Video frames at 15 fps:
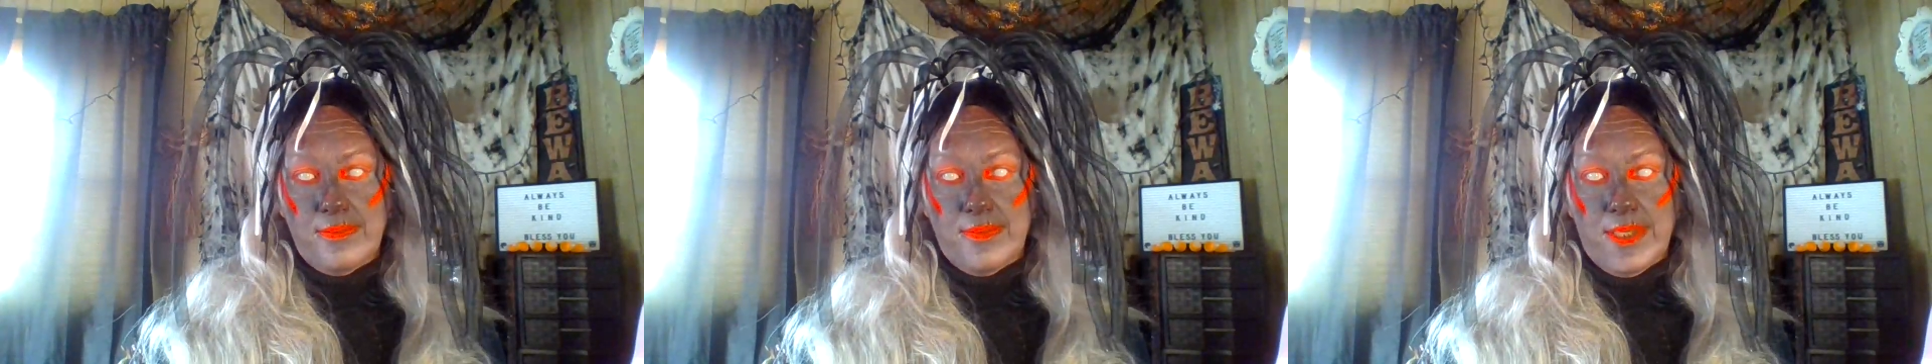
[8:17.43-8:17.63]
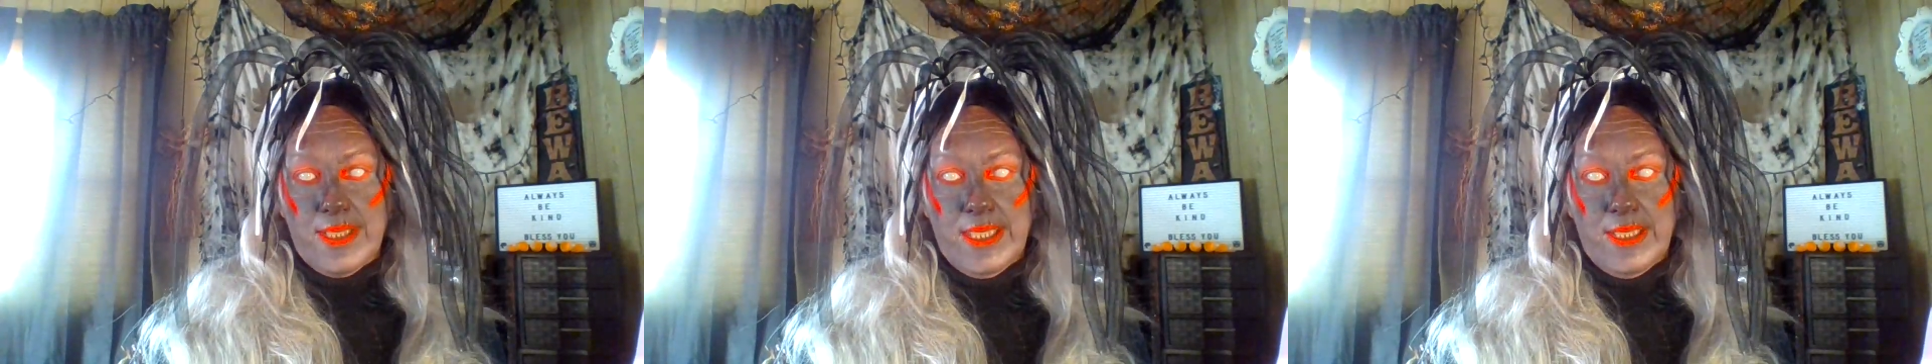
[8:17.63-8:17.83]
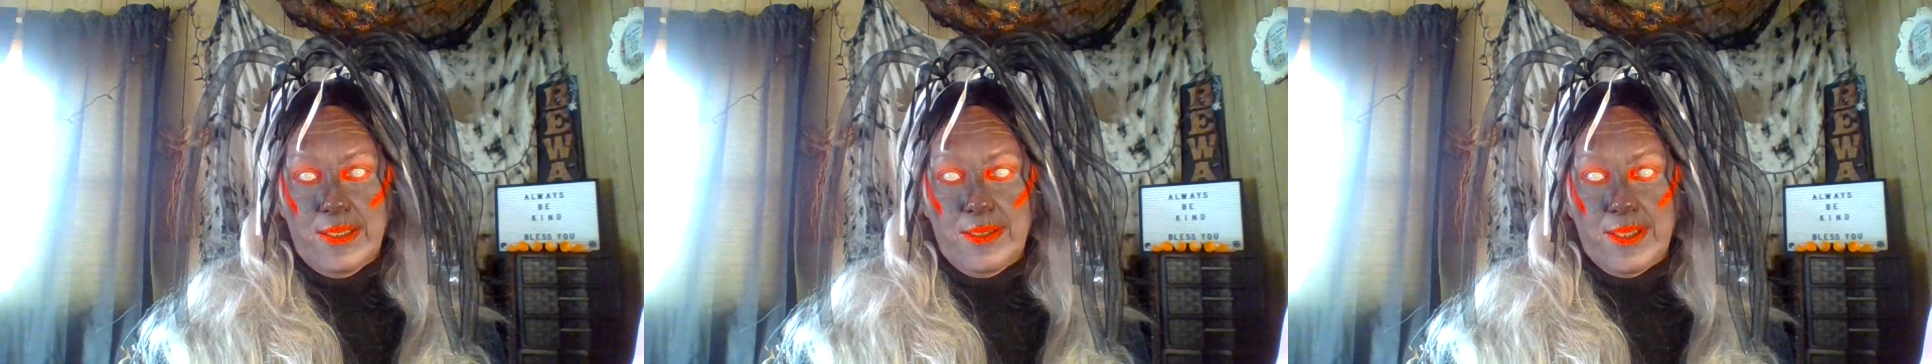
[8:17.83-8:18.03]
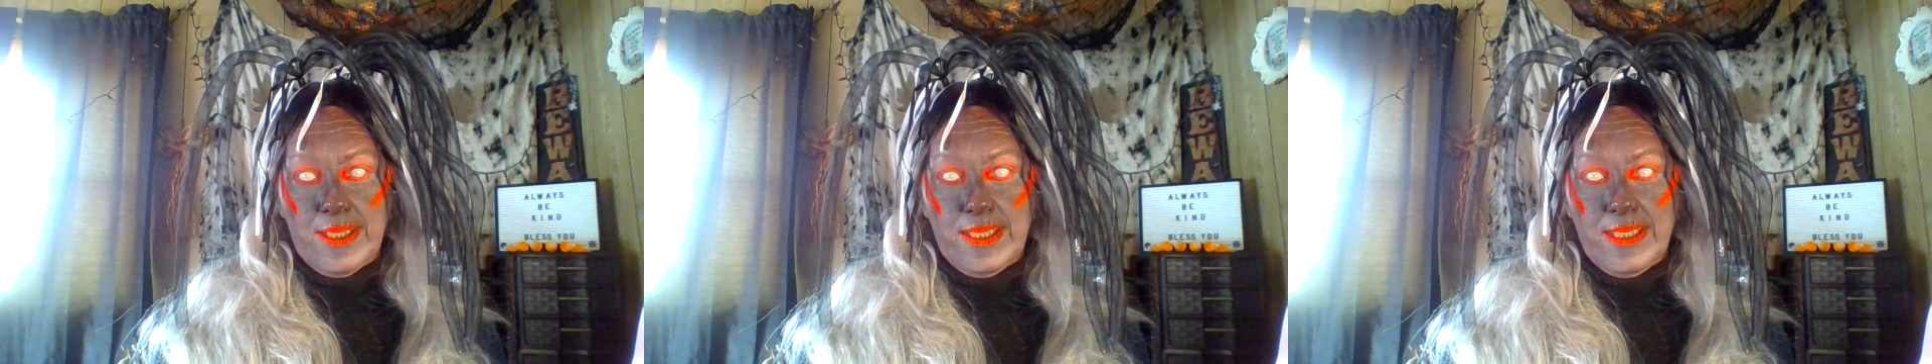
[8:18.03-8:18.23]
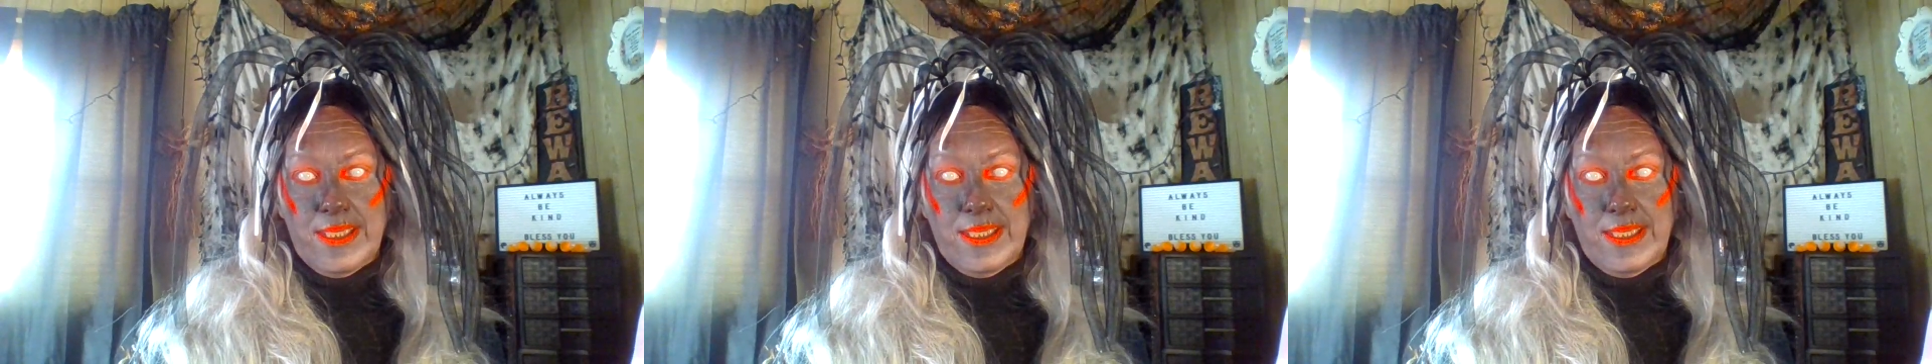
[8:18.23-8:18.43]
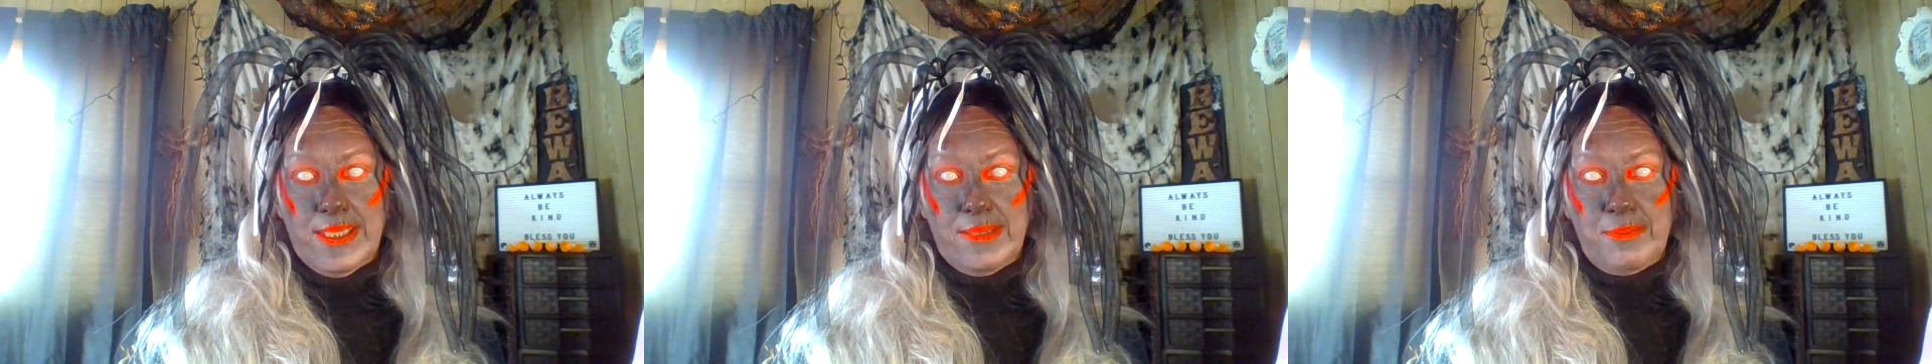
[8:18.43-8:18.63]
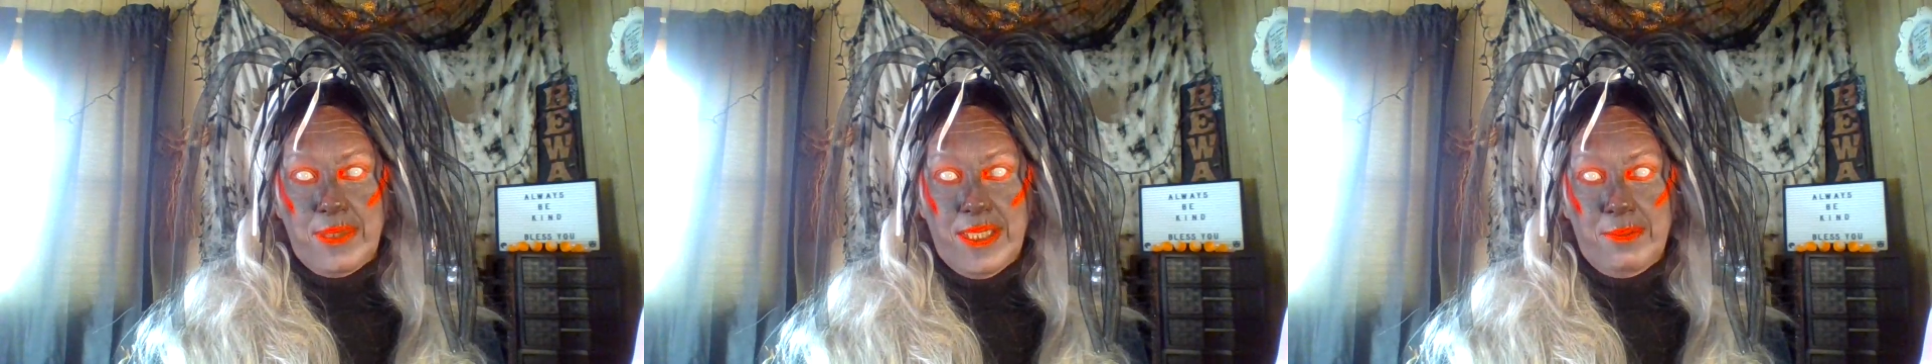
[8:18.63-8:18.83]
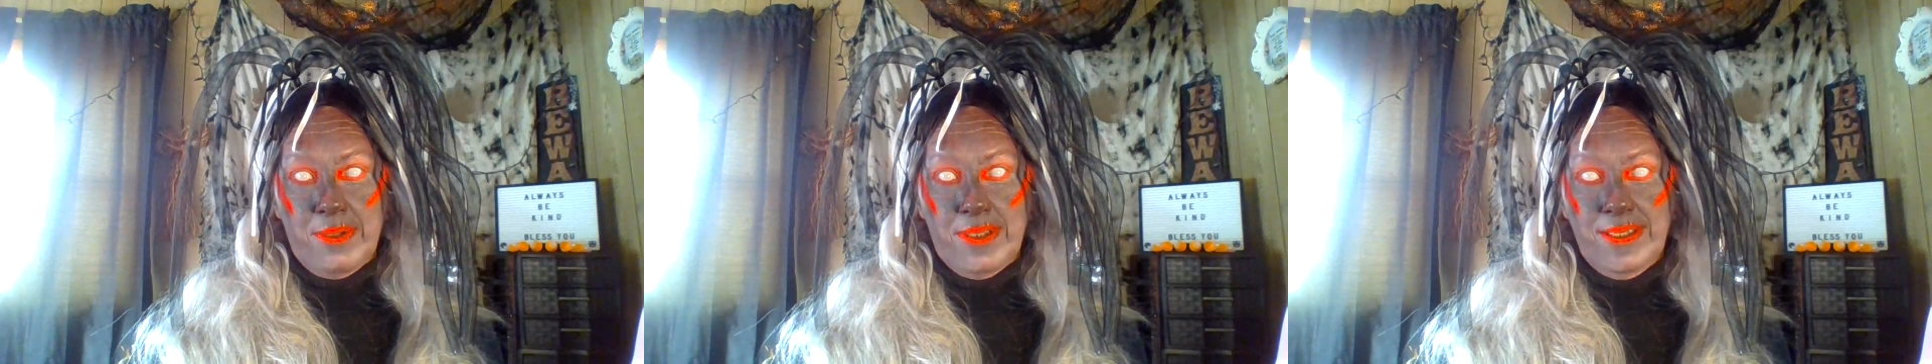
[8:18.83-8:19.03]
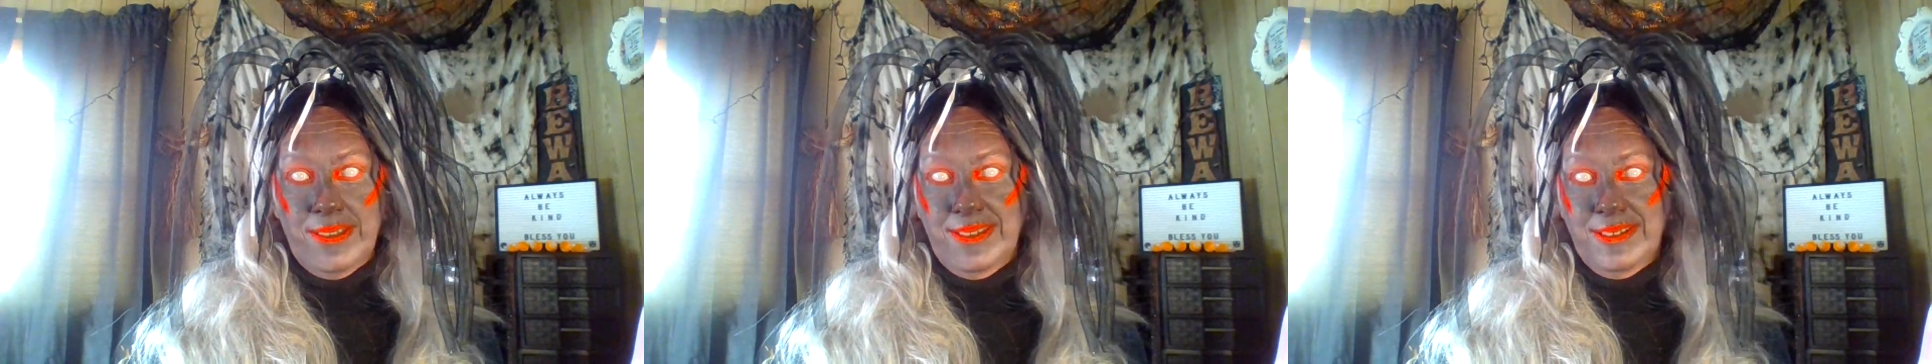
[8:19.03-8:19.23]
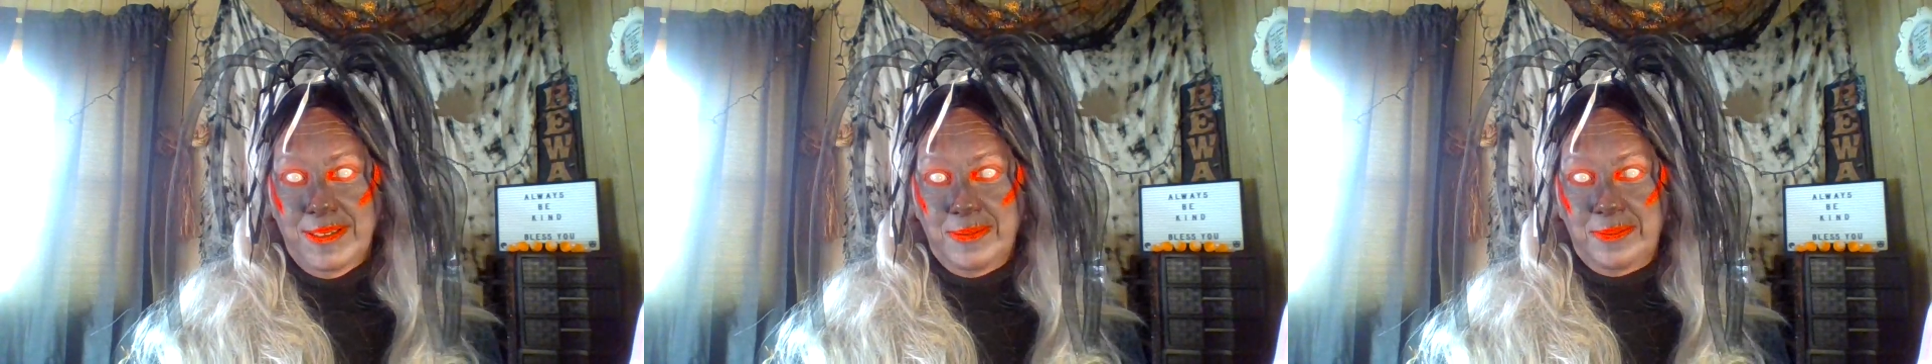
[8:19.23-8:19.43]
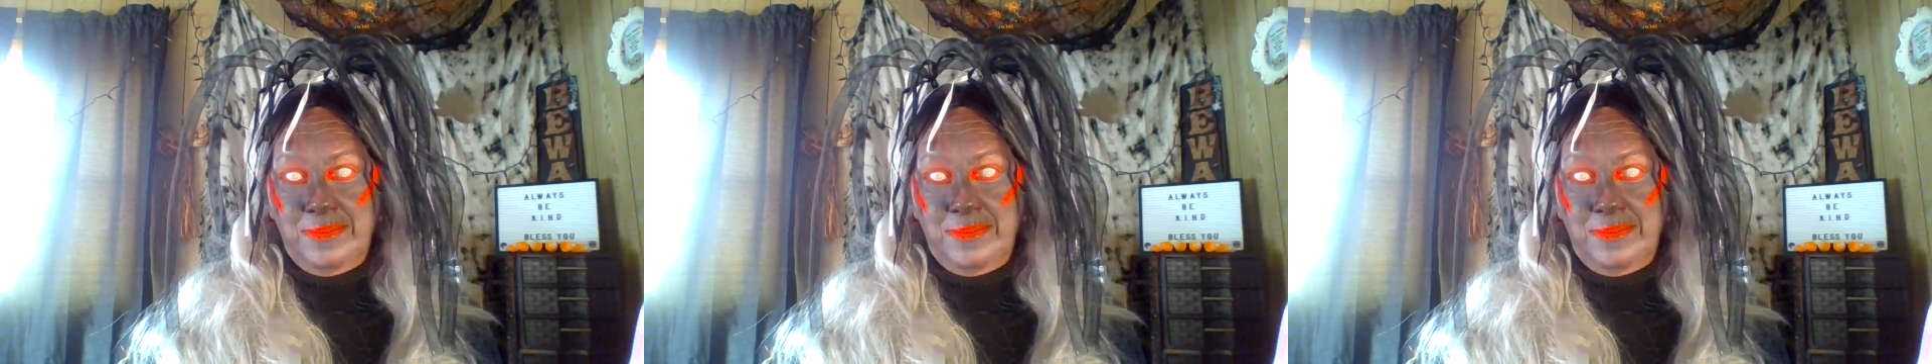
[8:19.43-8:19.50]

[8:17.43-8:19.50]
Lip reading: What do you think, people?